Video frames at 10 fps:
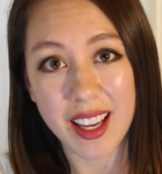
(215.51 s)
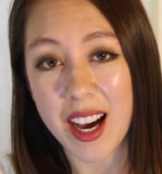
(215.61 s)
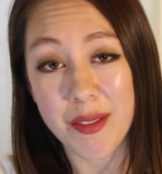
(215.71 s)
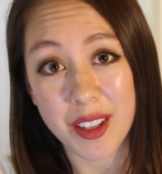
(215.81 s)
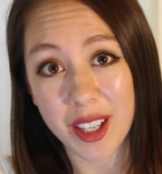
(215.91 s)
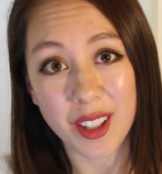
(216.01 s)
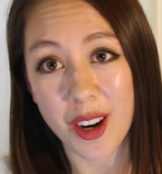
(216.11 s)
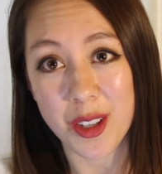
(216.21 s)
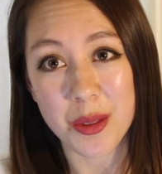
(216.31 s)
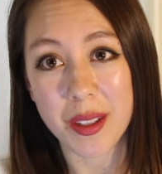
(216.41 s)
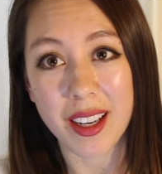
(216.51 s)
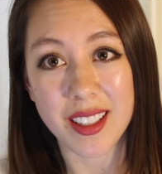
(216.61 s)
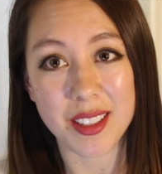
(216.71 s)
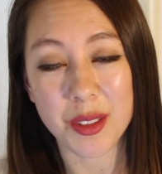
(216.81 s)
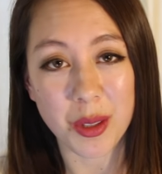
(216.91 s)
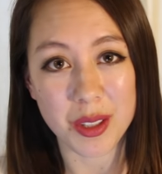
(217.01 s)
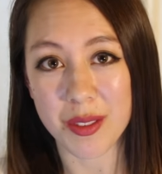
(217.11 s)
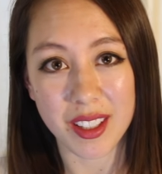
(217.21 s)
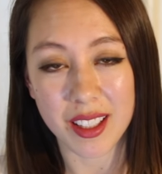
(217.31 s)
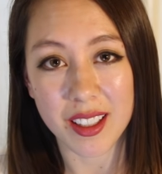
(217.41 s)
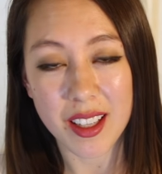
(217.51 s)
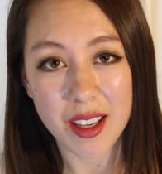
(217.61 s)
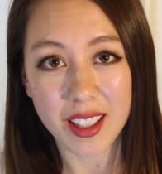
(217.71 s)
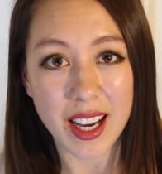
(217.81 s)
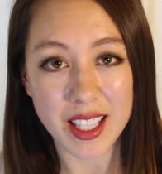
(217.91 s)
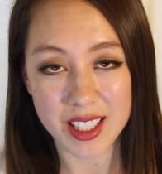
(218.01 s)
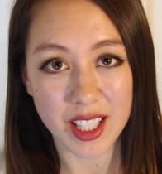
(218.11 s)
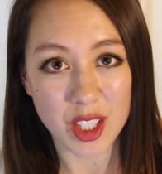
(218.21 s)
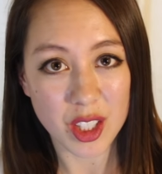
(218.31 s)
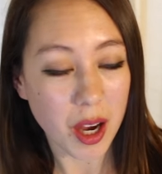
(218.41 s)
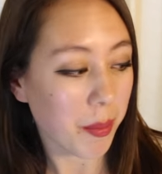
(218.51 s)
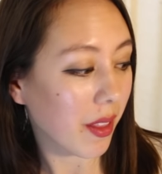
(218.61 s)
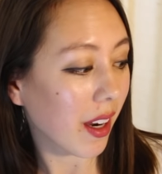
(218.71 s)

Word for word: They have very large rings, of course, for the clients that shop